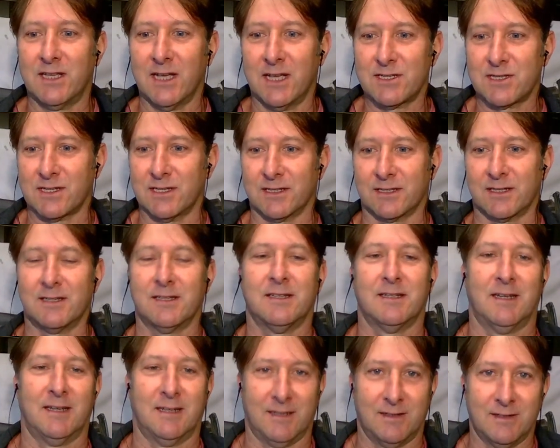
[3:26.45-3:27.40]
Desert.
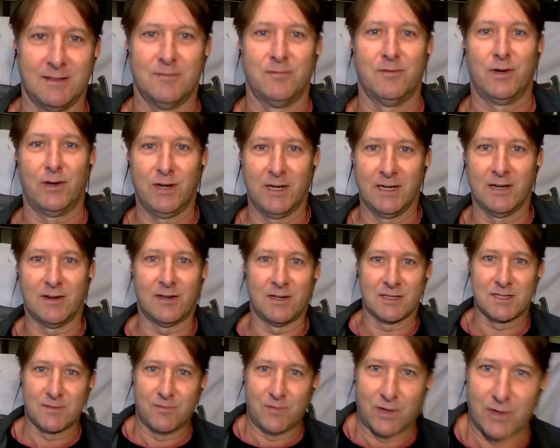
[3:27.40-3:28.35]
Very
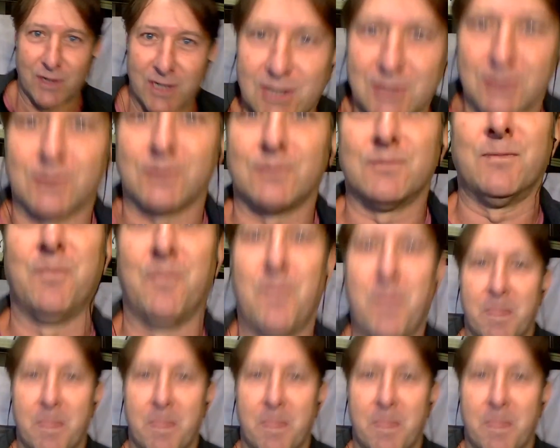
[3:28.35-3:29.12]
nice. Very cool.